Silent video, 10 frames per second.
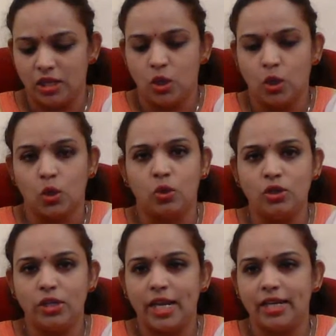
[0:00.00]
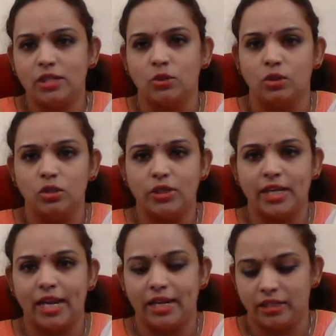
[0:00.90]
rook into e8, rook into
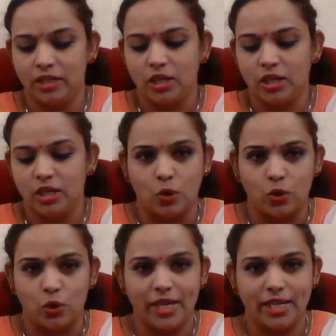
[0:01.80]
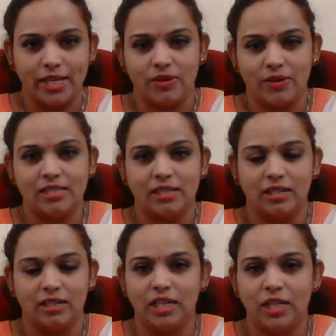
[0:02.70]
e8, rook into a7, and
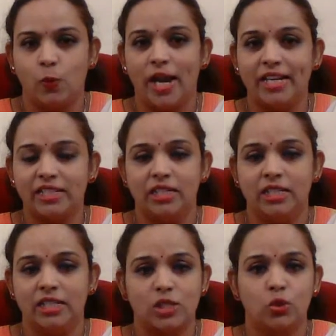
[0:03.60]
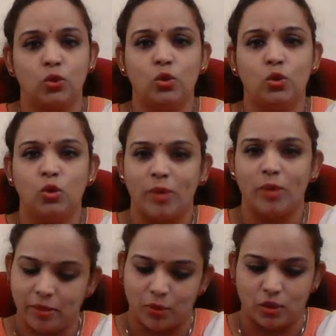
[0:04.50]
suddenly white is too many
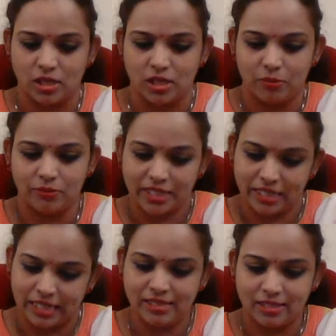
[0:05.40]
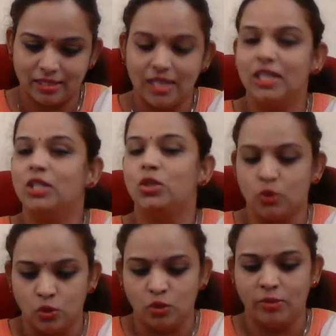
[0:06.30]
pawns up. Yes,
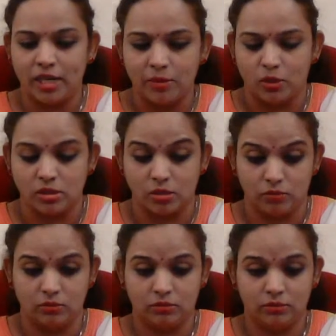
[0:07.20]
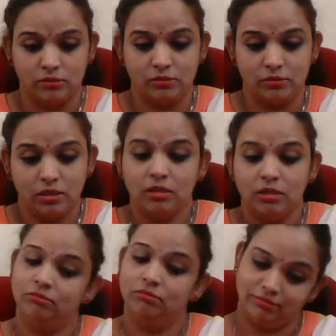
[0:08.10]
too many pawns up.
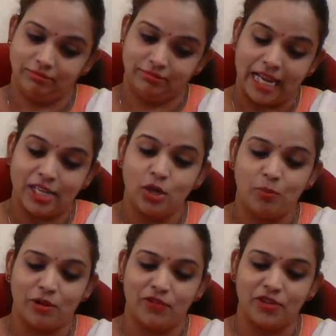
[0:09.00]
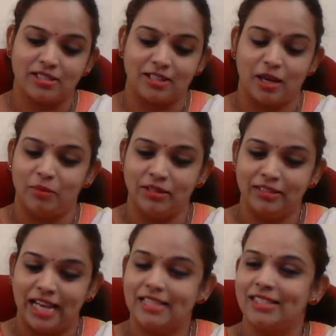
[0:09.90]
Thank you, Professor Raman.
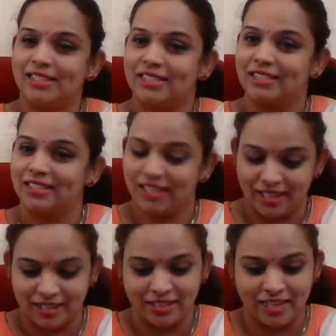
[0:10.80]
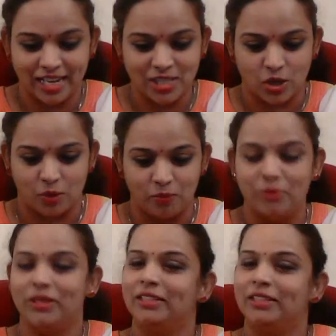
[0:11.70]
That's a nice
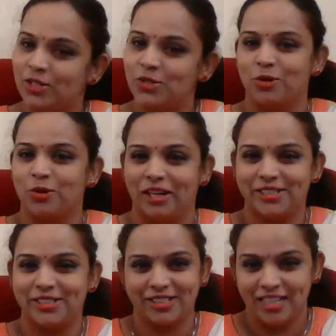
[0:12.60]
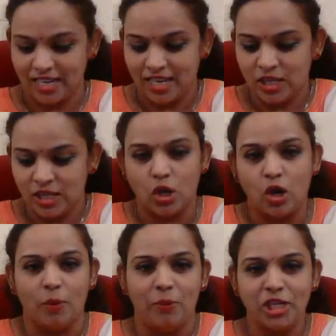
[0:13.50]
compliment. Thank you so much.
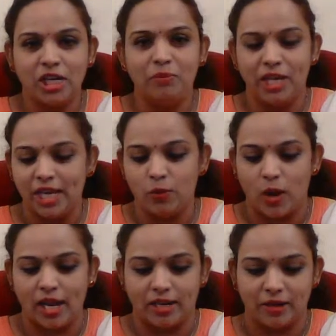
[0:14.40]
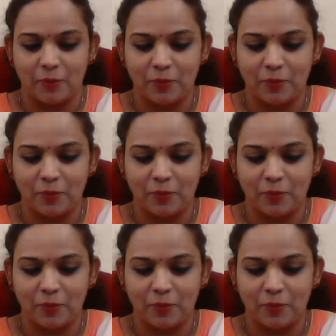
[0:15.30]
So, bishop d1.